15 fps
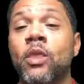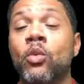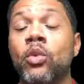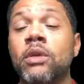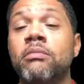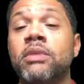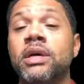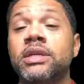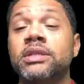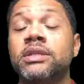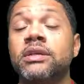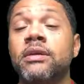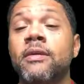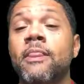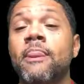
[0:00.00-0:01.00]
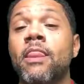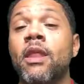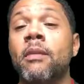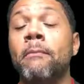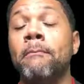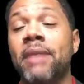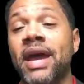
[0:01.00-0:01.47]
we must
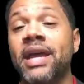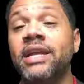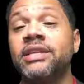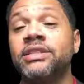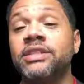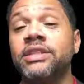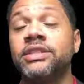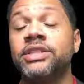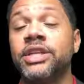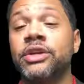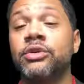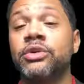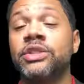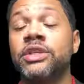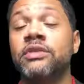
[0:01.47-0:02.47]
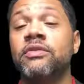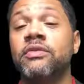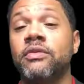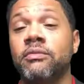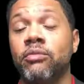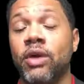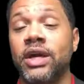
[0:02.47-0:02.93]
manage the
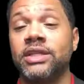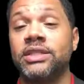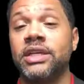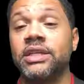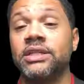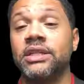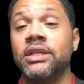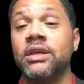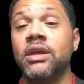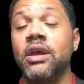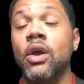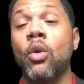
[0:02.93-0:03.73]
generative processing